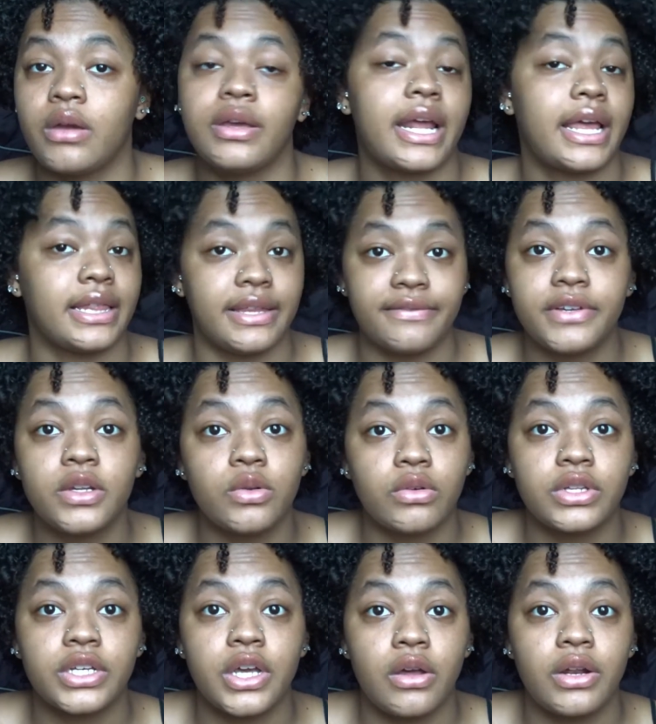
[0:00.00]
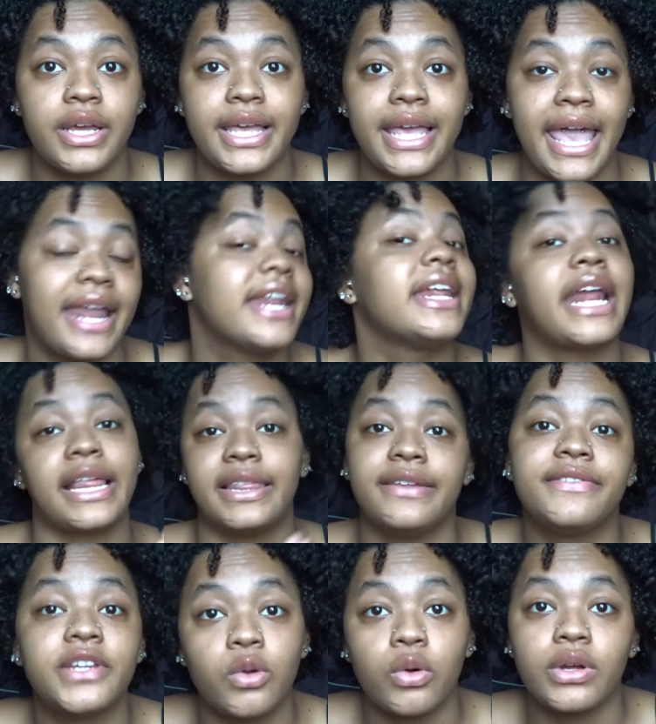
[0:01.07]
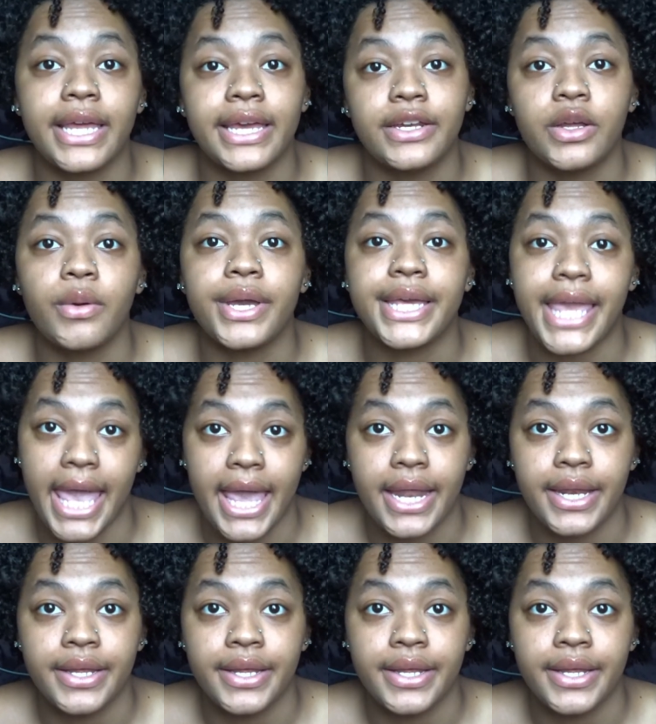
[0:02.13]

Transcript: and I lived in North Dakota again, and I lived in Orlando again.